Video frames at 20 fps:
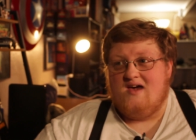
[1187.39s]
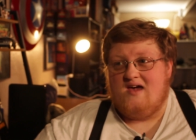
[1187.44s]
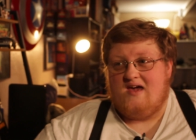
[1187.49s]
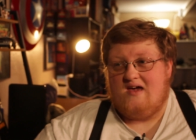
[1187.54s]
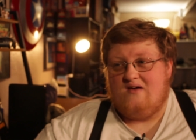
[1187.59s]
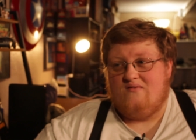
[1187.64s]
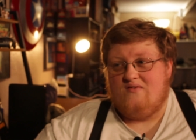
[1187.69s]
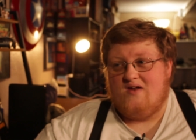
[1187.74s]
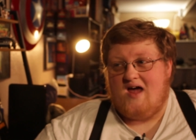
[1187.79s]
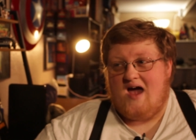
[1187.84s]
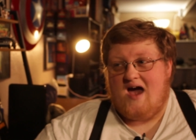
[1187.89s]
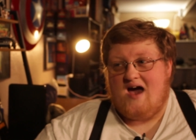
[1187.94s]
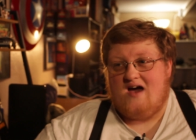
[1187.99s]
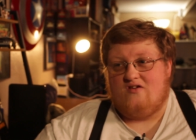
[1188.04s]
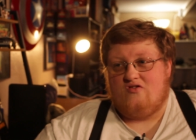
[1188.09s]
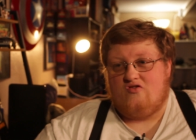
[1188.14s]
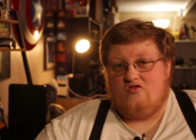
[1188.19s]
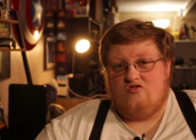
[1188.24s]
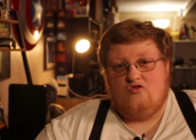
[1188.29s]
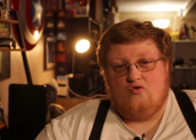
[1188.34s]
even
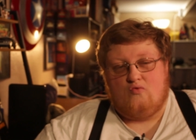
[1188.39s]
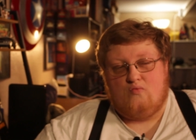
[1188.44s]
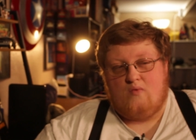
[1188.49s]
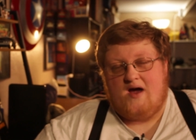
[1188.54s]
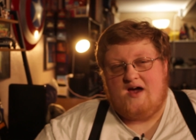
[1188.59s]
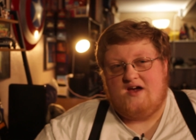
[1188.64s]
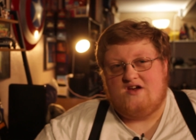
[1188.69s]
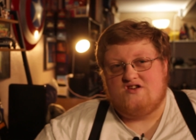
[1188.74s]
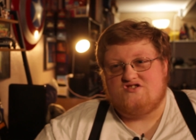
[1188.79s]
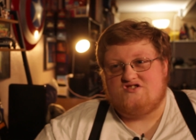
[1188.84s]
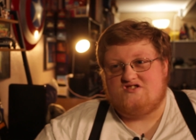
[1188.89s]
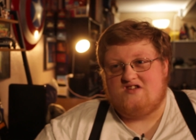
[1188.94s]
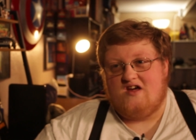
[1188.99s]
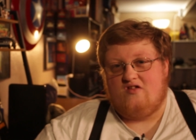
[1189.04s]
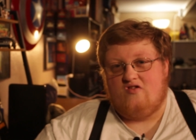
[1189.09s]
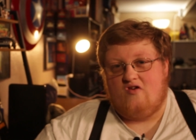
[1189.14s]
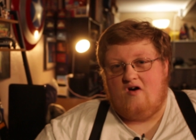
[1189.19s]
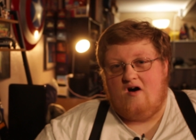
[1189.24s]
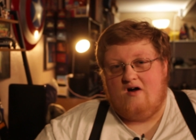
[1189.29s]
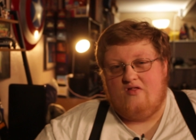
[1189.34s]
as deranged
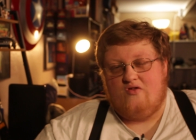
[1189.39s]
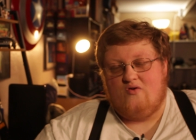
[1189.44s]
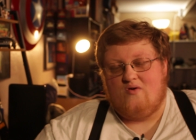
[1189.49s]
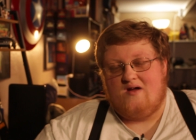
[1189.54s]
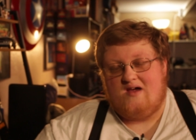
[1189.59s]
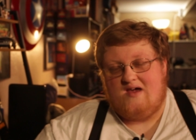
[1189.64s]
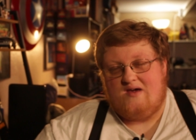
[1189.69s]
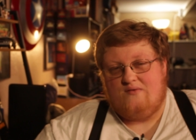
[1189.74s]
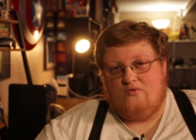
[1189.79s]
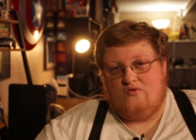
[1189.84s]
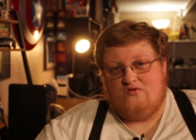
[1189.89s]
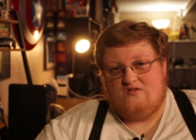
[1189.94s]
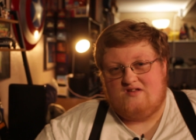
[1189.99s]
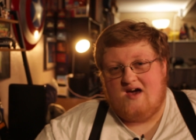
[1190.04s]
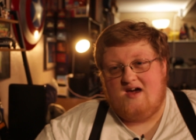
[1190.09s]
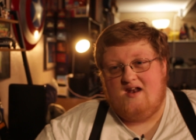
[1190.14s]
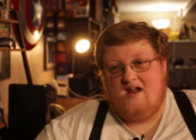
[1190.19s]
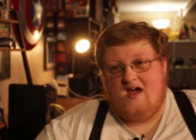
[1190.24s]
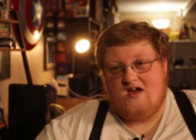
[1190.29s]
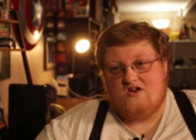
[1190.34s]
as other Evil
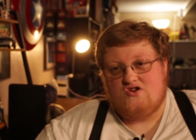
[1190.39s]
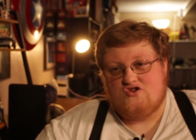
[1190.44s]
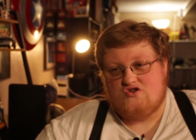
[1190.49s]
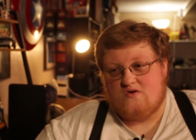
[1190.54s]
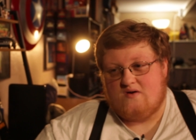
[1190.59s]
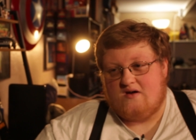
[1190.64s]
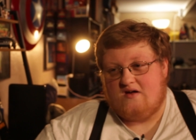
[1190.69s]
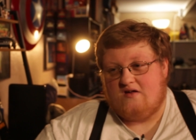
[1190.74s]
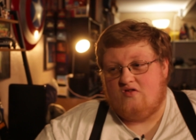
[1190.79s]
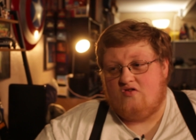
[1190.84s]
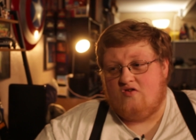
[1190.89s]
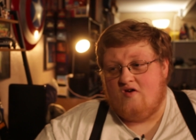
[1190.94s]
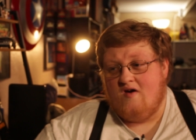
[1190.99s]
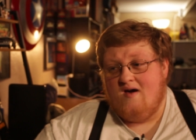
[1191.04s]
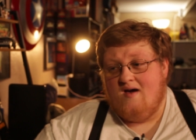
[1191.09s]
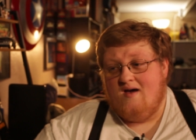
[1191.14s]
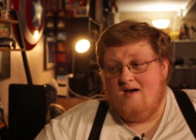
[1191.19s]
Dead entries,